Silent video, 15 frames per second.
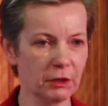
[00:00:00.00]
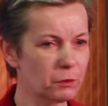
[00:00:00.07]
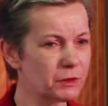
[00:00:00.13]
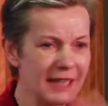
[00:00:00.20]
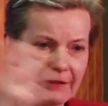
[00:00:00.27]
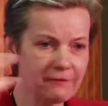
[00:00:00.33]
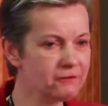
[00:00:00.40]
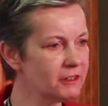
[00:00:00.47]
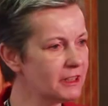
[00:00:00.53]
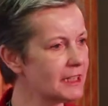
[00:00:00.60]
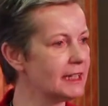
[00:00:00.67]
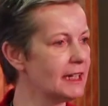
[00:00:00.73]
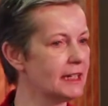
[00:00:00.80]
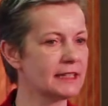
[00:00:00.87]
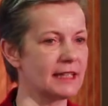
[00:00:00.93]
or whatever
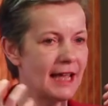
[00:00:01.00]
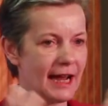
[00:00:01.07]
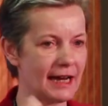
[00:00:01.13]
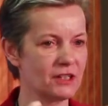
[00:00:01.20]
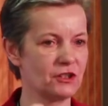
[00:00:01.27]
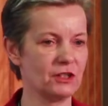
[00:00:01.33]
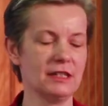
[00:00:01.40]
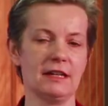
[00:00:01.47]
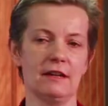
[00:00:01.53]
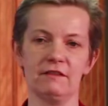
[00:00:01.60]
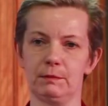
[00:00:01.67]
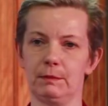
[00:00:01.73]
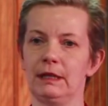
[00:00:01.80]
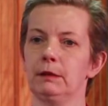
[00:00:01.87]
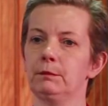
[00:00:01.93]
it is that actually
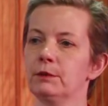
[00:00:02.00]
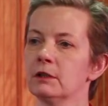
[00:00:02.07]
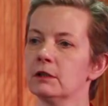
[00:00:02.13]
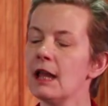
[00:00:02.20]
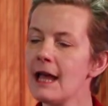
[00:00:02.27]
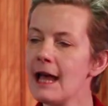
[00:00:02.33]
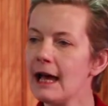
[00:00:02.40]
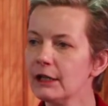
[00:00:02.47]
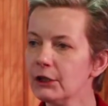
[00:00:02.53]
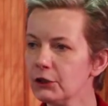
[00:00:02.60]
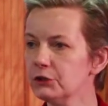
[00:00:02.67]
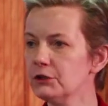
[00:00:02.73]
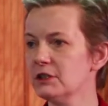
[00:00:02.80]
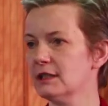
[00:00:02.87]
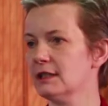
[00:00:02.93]
gives people an
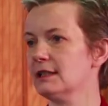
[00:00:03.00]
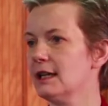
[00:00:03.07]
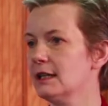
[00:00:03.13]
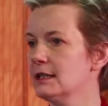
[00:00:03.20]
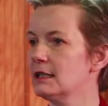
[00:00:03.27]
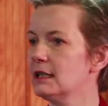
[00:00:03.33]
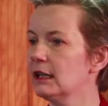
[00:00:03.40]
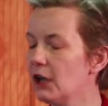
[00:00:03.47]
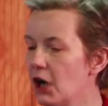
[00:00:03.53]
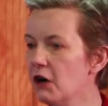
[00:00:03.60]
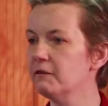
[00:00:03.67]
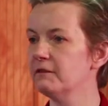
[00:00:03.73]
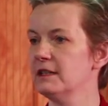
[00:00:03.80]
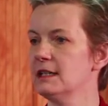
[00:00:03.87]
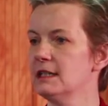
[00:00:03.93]
understanding
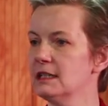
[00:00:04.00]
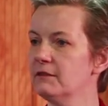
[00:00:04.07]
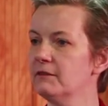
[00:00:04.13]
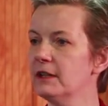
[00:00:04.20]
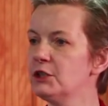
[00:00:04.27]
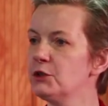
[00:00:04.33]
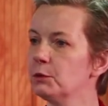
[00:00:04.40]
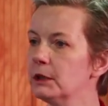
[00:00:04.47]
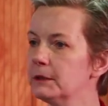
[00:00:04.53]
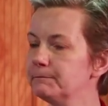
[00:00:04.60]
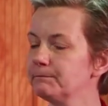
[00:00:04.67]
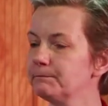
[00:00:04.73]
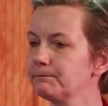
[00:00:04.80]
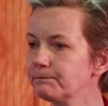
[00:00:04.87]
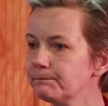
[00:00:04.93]
of the individual.
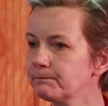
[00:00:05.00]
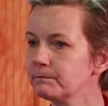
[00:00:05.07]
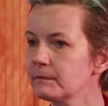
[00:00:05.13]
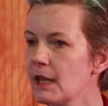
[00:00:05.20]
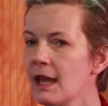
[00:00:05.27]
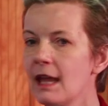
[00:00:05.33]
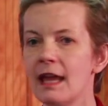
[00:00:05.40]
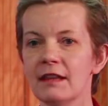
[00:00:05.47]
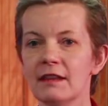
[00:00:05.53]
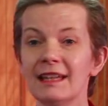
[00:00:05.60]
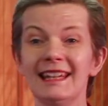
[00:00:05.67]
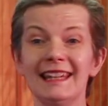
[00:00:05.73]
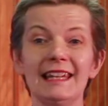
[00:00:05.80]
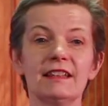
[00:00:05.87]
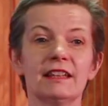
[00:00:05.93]

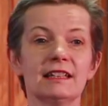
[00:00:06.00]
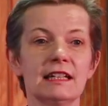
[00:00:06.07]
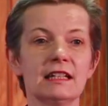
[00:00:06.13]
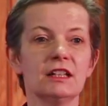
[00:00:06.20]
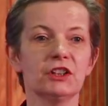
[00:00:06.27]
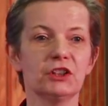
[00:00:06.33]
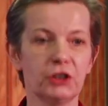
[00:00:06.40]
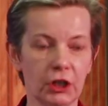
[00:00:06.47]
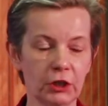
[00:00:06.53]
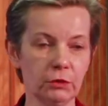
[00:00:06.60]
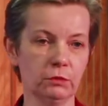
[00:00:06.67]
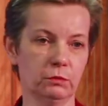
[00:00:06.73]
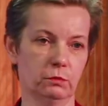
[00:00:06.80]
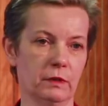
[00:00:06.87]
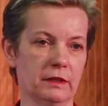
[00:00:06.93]
They either didn't
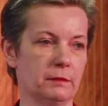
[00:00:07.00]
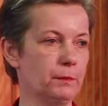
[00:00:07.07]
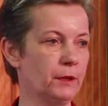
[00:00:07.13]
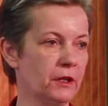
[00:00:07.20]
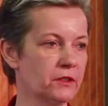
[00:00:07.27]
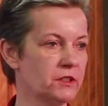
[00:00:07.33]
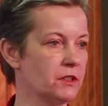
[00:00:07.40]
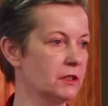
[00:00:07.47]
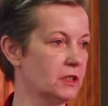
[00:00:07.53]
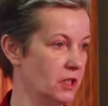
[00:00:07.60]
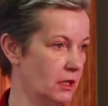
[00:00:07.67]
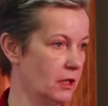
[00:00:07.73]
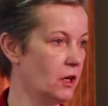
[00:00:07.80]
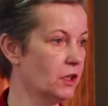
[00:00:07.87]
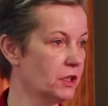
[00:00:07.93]
go with the person to
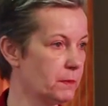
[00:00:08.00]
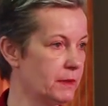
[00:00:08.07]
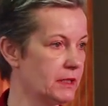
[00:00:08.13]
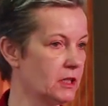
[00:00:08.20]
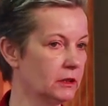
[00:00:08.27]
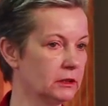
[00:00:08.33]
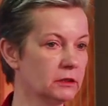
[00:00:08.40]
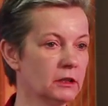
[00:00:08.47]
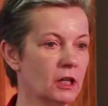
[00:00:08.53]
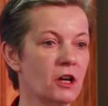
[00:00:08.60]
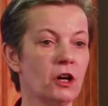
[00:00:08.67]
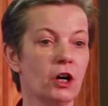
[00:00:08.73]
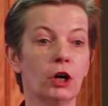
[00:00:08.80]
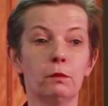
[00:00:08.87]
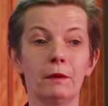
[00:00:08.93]
the hospital,
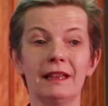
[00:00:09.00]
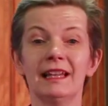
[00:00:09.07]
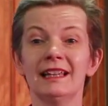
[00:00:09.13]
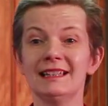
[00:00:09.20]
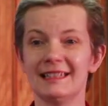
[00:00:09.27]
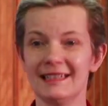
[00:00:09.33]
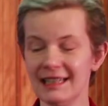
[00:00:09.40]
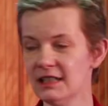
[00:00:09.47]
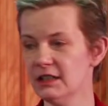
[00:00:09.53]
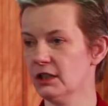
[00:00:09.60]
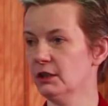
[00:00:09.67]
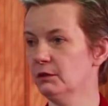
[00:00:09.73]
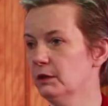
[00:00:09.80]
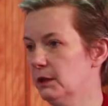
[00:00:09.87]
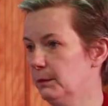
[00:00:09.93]
or when they did
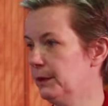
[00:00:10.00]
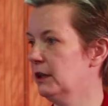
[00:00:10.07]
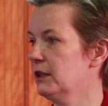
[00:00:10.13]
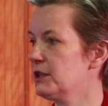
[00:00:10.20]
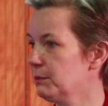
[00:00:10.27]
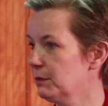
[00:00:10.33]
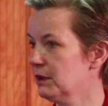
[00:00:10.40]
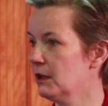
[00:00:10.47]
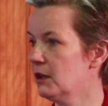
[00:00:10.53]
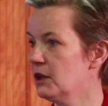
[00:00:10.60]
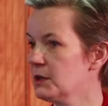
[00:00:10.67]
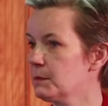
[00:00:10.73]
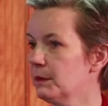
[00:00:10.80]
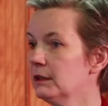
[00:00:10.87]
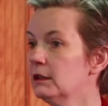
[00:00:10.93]
go with the person with the
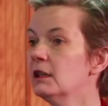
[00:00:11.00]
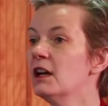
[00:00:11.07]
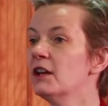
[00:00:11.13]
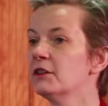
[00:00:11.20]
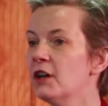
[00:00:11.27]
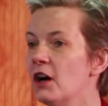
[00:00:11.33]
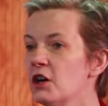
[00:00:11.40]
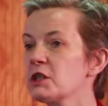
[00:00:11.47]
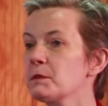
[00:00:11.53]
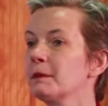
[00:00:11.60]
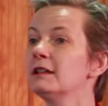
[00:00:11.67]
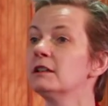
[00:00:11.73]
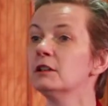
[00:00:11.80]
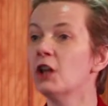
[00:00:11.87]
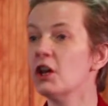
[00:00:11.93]
hospital, the
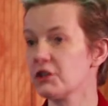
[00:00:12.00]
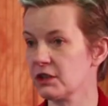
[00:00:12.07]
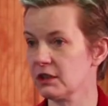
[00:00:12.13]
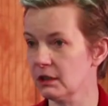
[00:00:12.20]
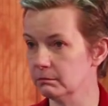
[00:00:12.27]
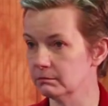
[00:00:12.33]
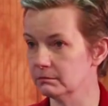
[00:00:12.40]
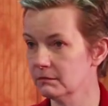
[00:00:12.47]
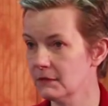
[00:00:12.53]
hospital lost them.